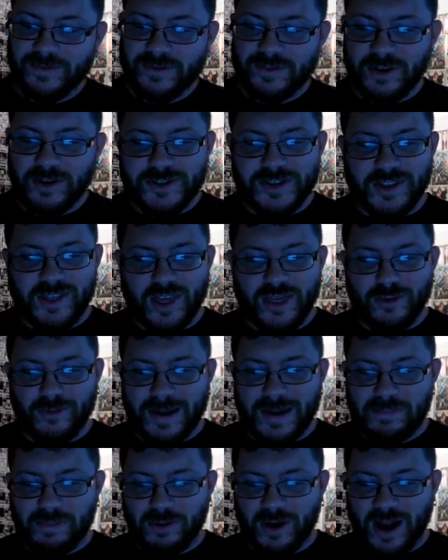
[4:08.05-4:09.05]
Those are the
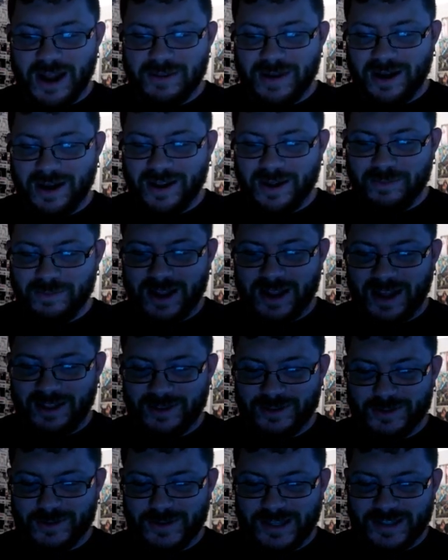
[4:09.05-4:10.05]
three primary
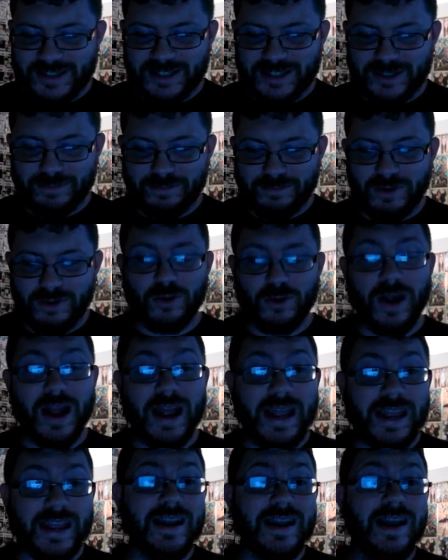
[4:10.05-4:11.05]
colors. This is
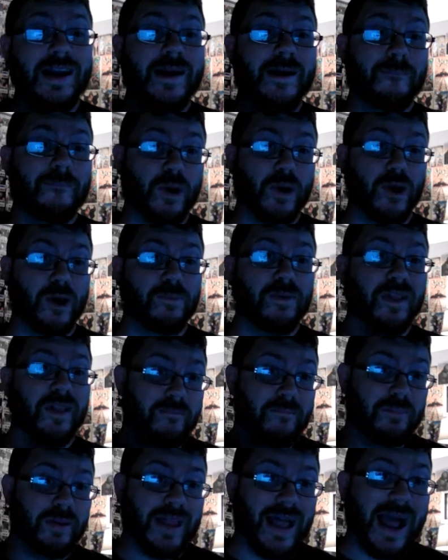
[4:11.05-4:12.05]
gray, purple
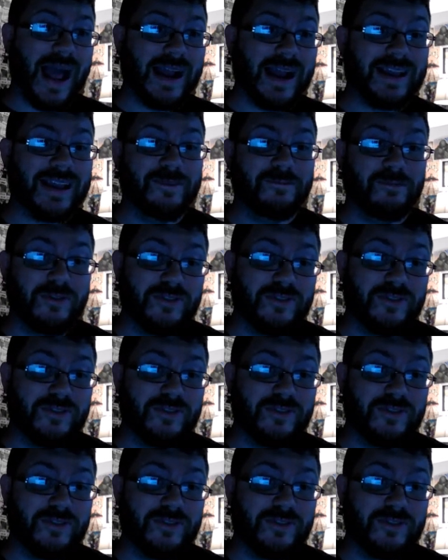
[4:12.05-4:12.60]
and black.